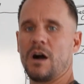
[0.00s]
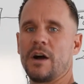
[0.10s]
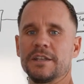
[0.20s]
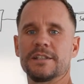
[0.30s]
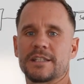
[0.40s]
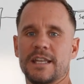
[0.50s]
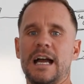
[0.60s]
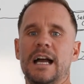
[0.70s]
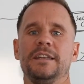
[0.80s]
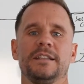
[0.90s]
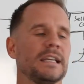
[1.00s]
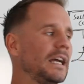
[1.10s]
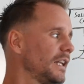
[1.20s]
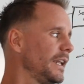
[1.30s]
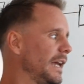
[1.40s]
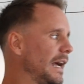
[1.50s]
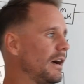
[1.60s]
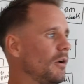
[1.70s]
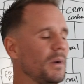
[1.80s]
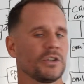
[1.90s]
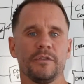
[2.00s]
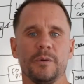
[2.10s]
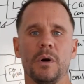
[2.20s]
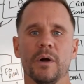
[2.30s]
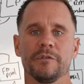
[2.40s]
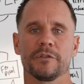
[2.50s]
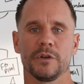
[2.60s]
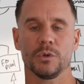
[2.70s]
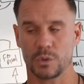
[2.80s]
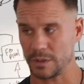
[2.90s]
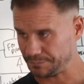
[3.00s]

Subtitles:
I understand exactly how much of a minefield